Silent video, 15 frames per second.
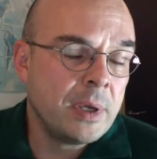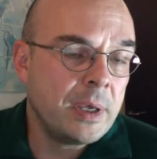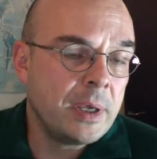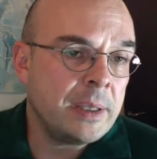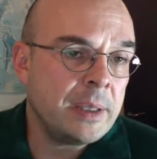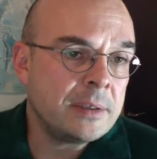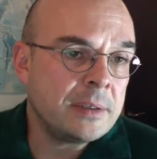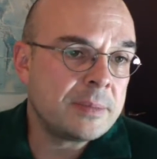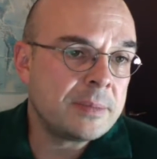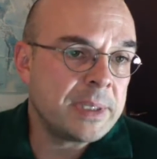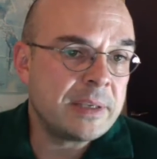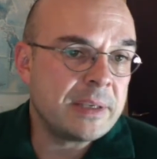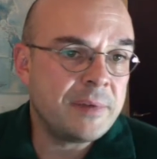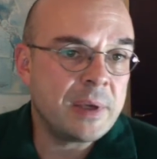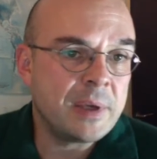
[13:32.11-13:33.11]
in
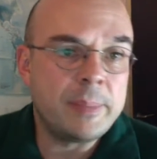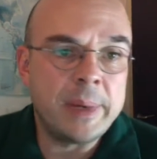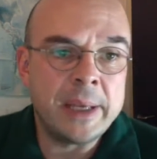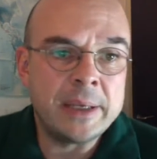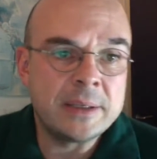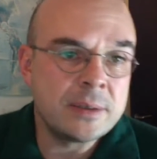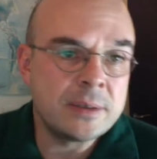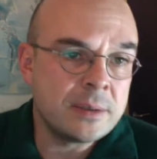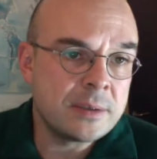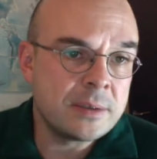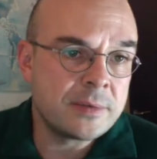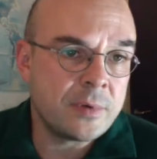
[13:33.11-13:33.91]
specific places,